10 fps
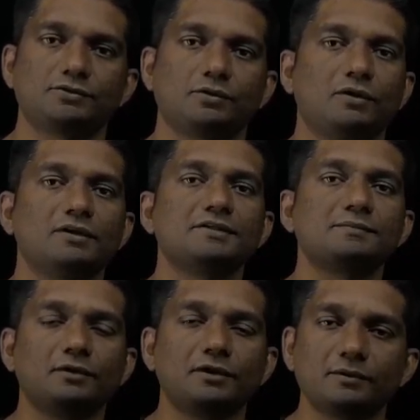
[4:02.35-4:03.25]
So all these
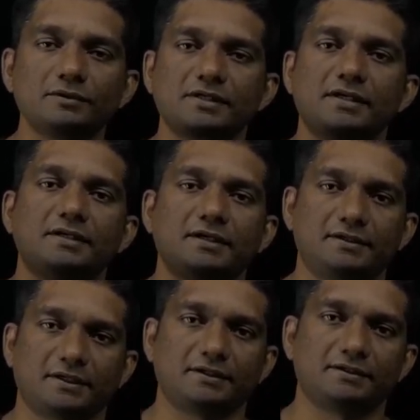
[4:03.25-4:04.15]
molecules get
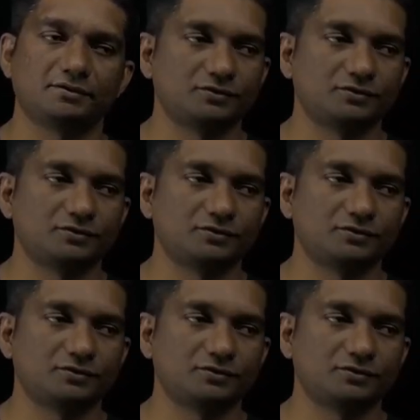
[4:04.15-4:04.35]
attracted.